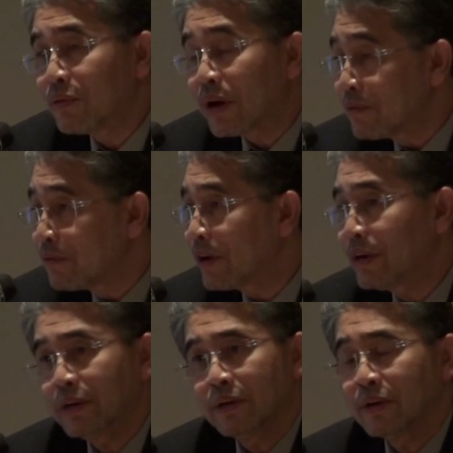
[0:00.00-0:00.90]
We have
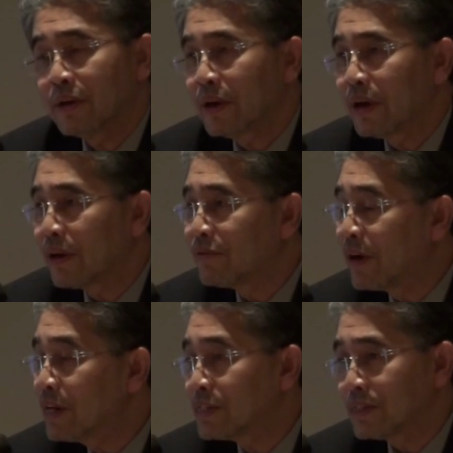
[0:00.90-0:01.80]
very
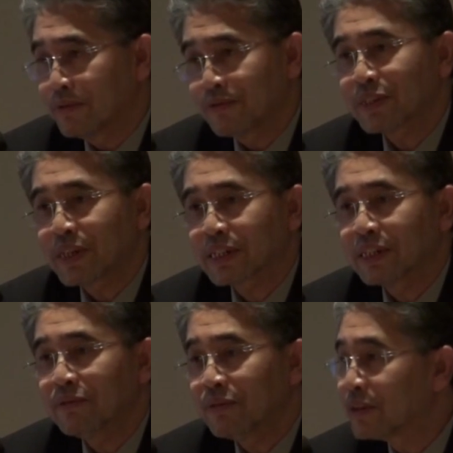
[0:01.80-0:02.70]
advanced
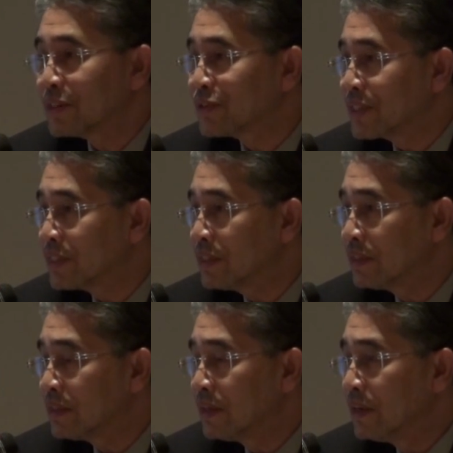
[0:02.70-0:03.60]
infrastructure for this region.
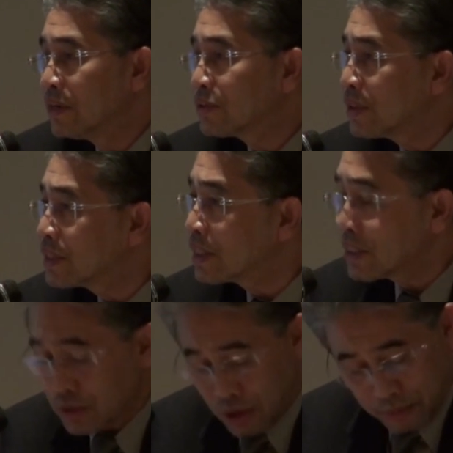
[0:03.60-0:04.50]
So these are
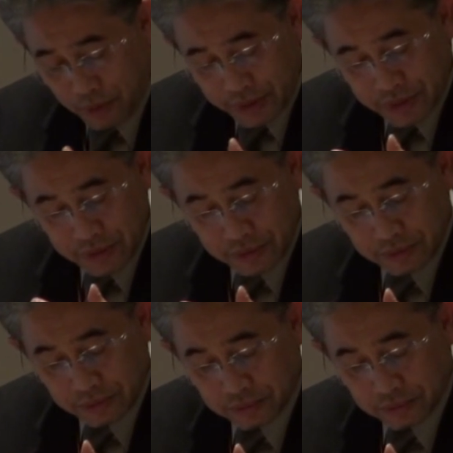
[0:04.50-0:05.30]
the strong points.